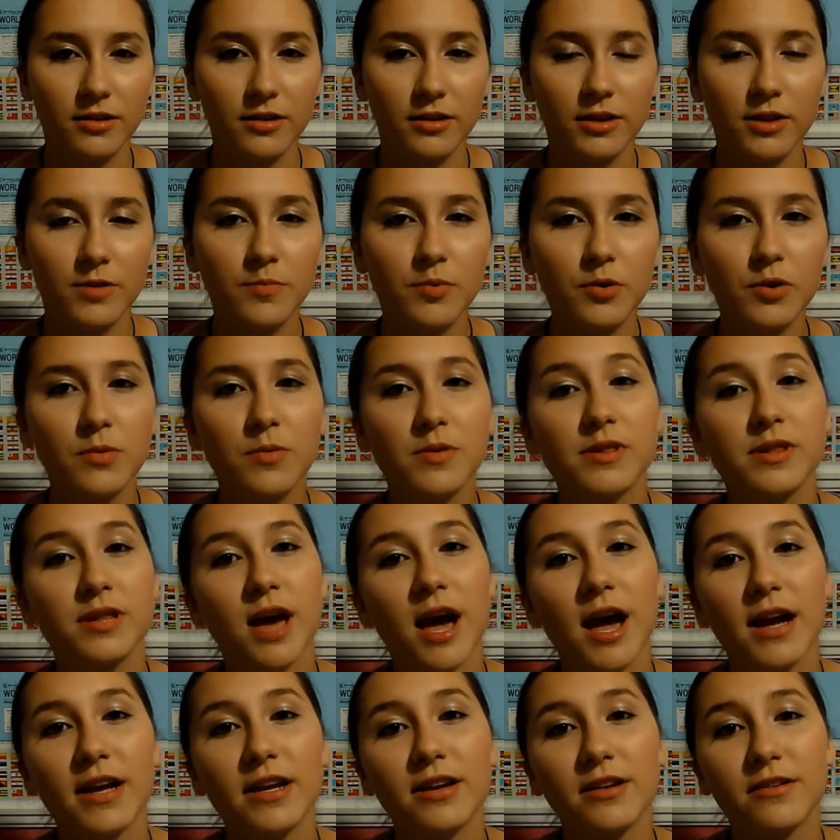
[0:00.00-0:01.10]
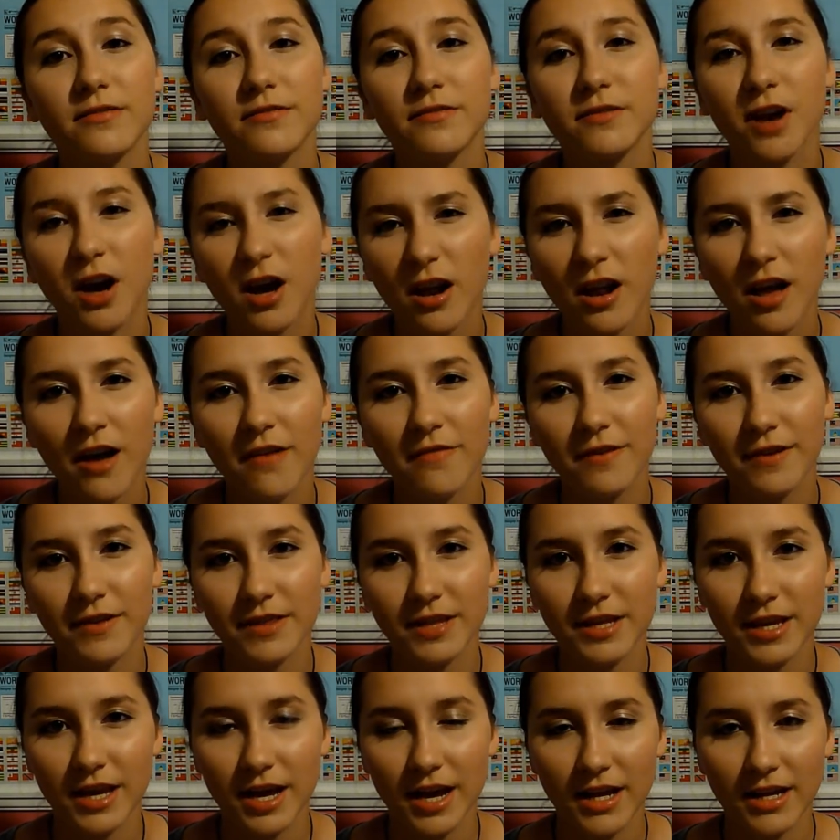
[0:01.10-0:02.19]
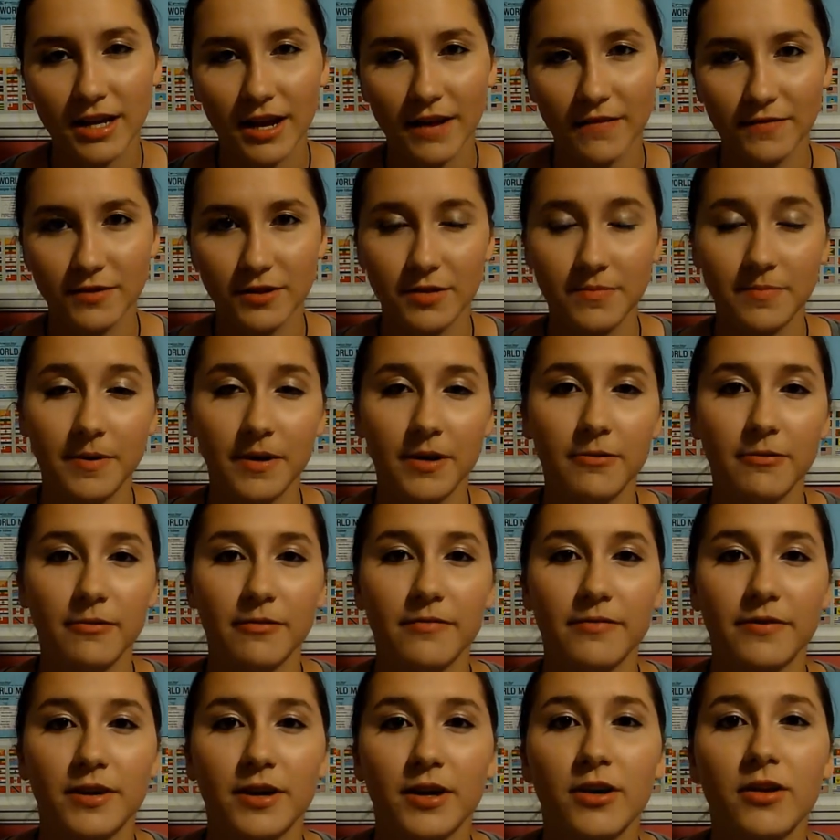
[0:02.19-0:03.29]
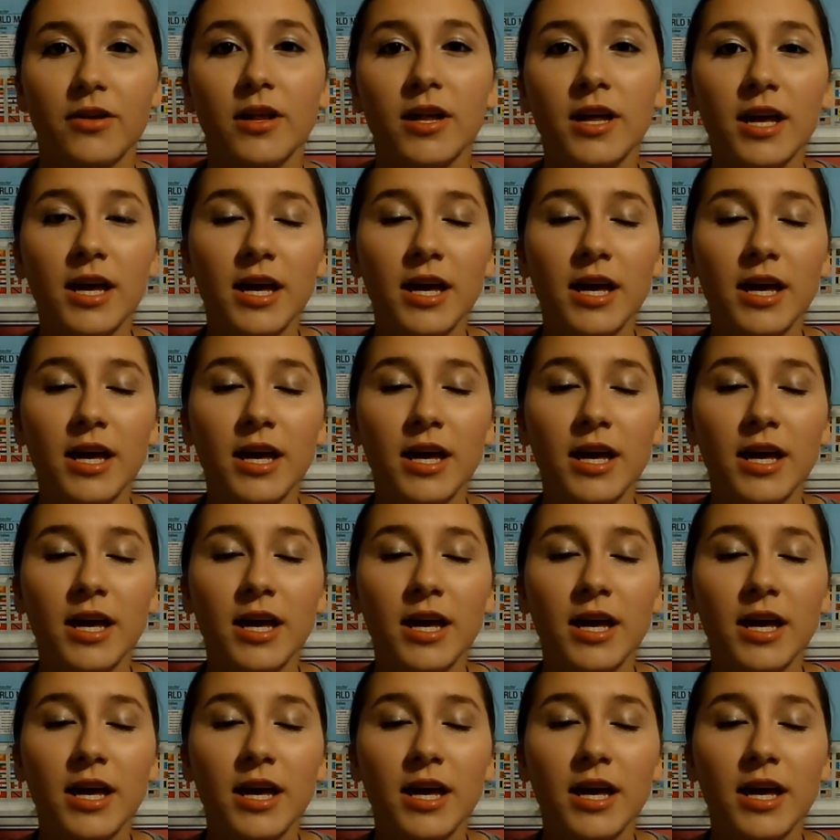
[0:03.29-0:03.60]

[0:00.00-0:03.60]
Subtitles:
The book was kind of cut off at the end after the big reveal.